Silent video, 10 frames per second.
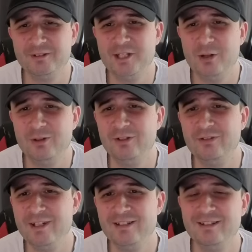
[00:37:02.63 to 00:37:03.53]
no good
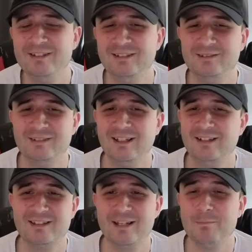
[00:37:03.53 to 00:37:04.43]
reason. Like
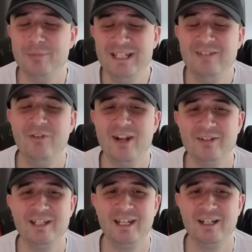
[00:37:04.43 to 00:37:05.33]
I said, be
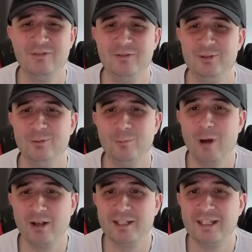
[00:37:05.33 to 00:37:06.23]
very careful.
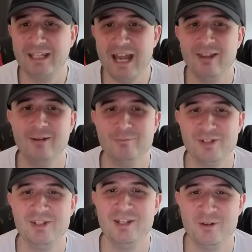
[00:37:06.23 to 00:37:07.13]
I can get them
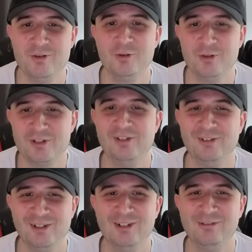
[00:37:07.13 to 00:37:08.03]
to you door to
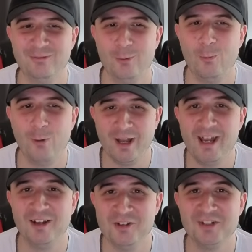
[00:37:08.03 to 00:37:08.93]
door for
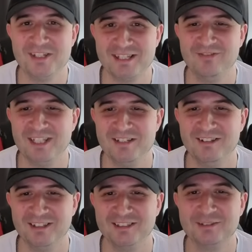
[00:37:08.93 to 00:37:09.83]

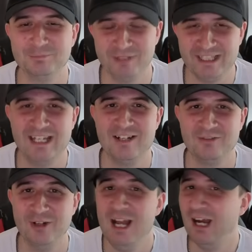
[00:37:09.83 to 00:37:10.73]
$170. Be
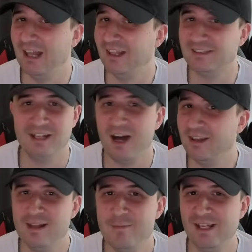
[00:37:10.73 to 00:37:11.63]
careful. And there's an
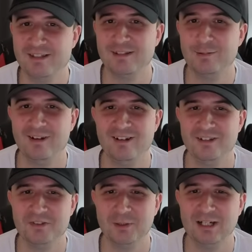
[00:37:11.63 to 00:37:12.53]
unlimited supply
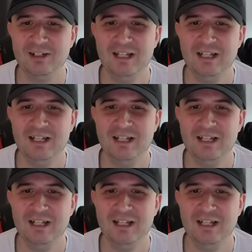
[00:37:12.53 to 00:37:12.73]
as well.